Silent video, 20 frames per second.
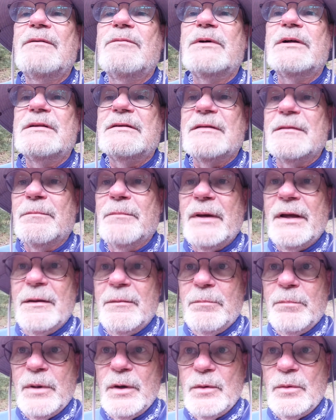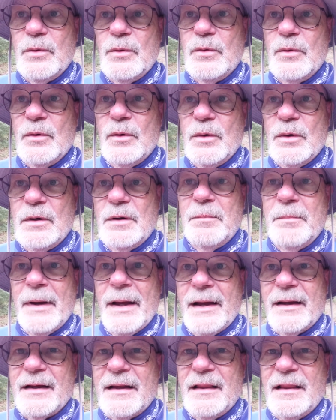with some bamboo on the
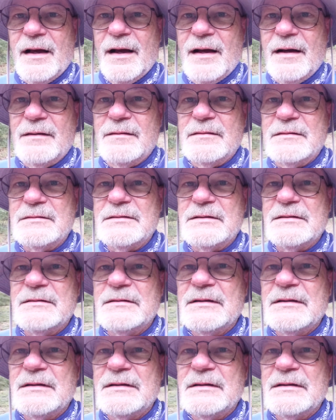back of the house.